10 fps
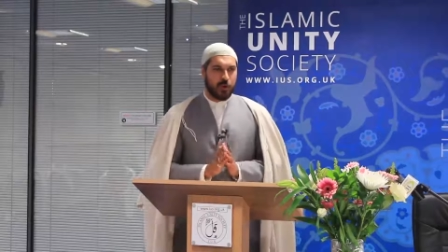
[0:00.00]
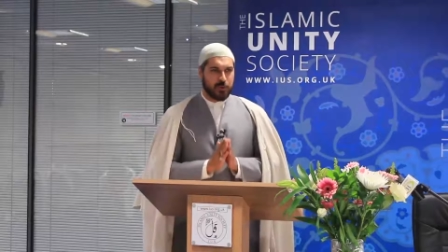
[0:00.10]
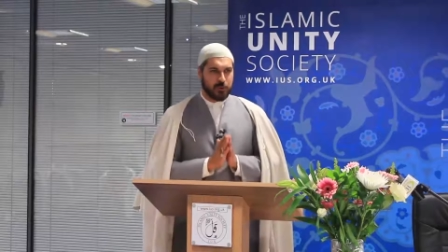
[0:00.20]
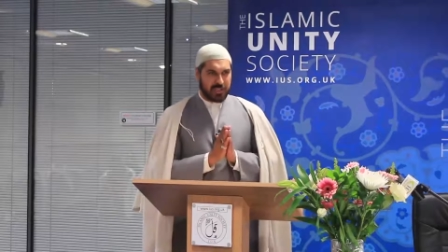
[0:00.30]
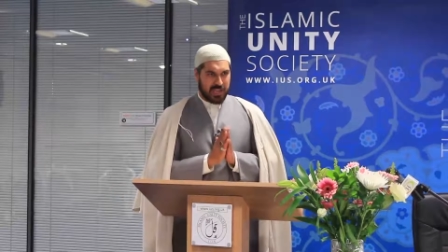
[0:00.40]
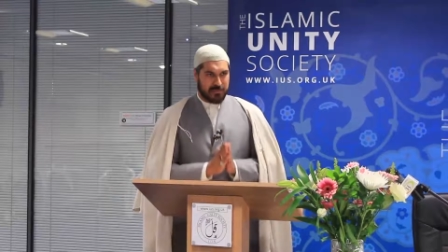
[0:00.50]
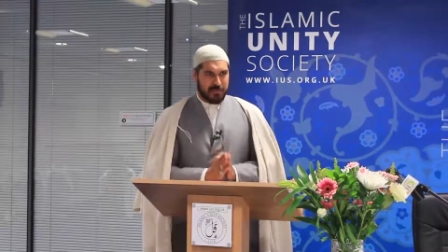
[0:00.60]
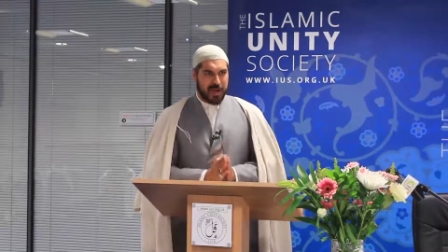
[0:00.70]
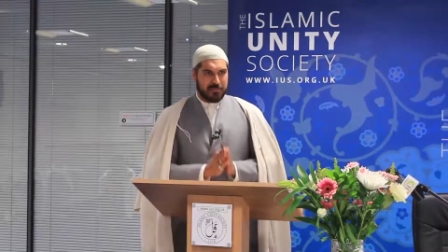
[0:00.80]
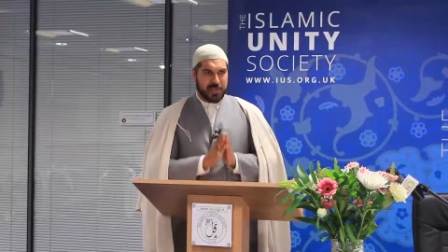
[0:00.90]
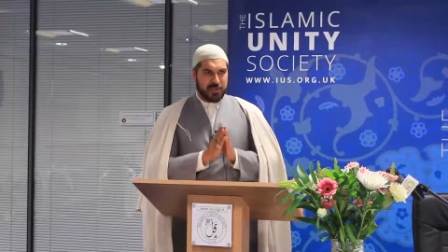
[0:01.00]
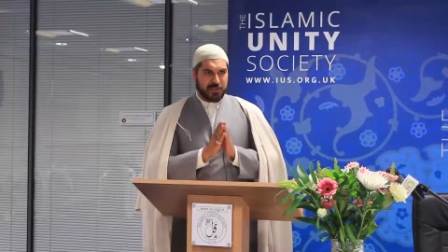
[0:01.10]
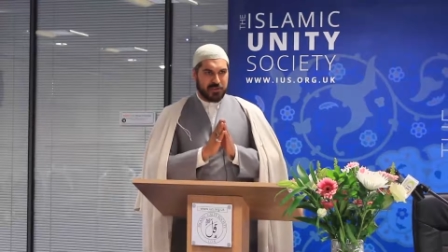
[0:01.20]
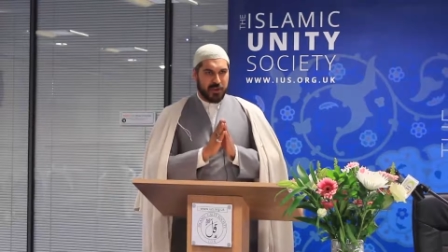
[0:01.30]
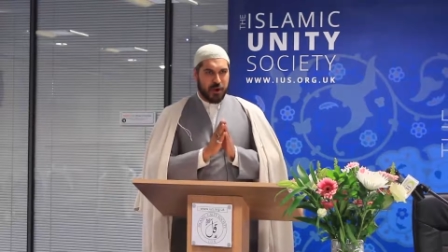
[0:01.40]
whose
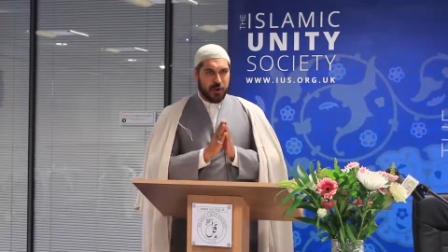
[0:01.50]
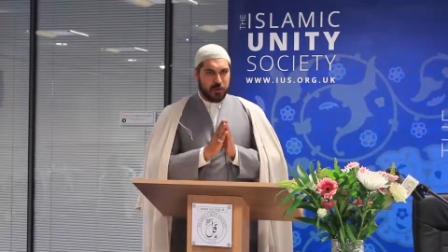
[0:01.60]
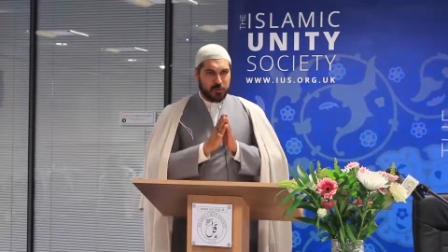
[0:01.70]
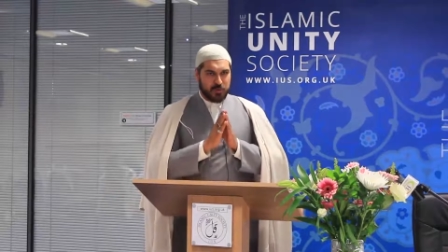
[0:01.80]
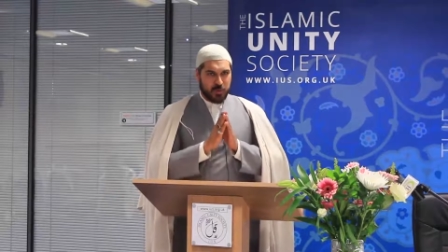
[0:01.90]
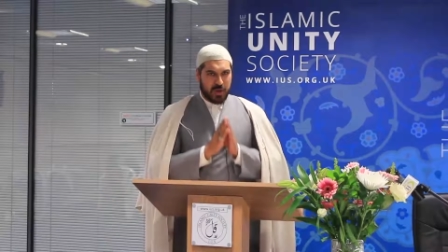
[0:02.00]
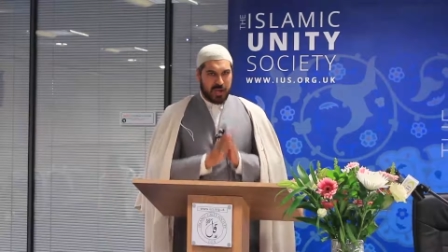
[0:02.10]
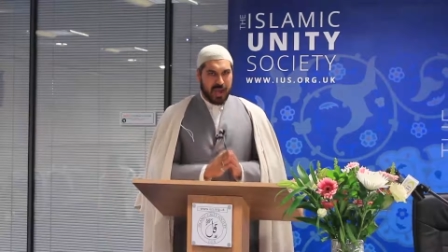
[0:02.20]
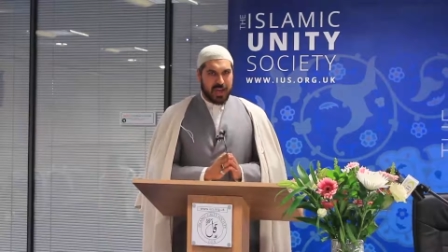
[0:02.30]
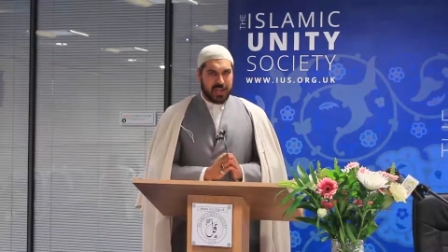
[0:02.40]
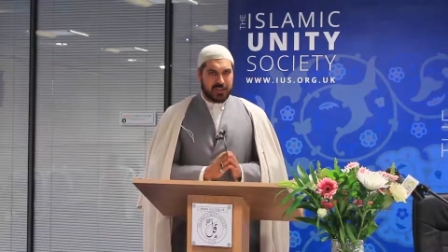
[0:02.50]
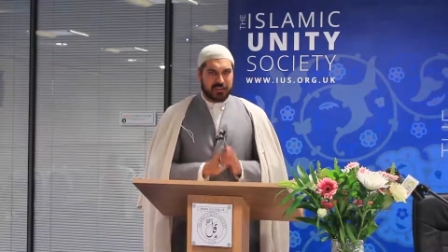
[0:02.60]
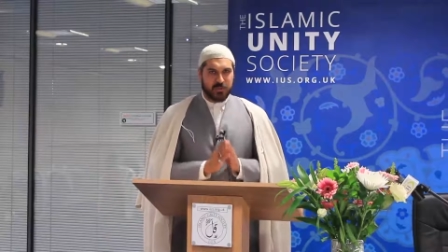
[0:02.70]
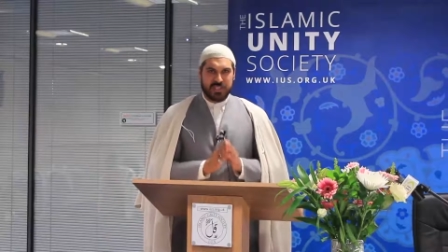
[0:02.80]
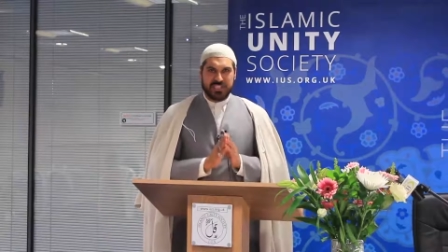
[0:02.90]
imamat, whose
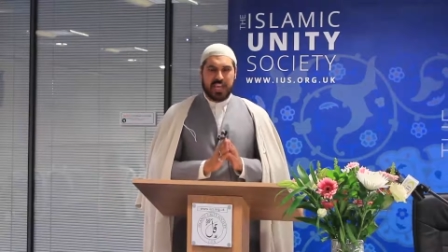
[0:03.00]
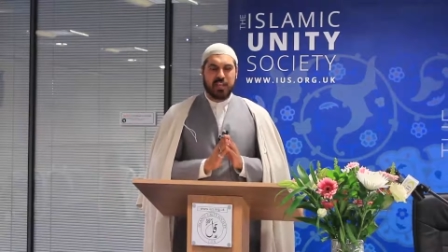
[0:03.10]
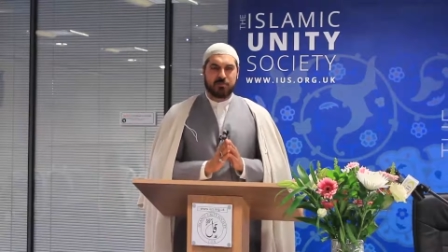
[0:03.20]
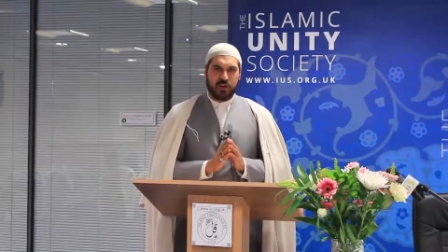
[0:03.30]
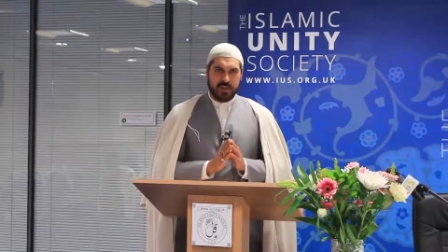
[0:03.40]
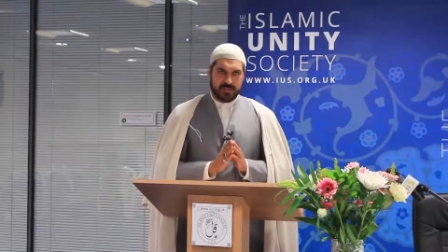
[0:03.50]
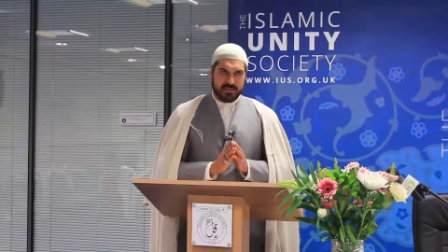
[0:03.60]
wilayat we celebrate.